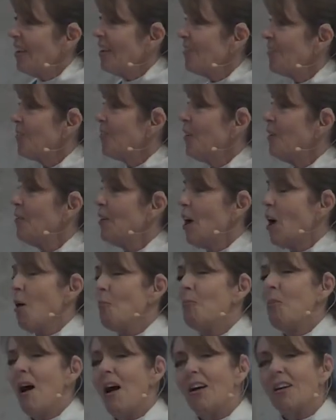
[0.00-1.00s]
a sort of
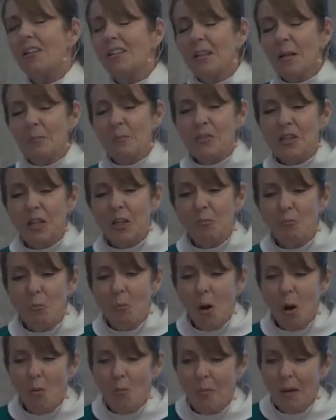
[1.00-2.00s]
apocalyptic
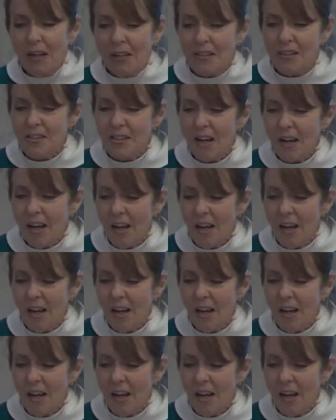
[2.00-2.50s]
moment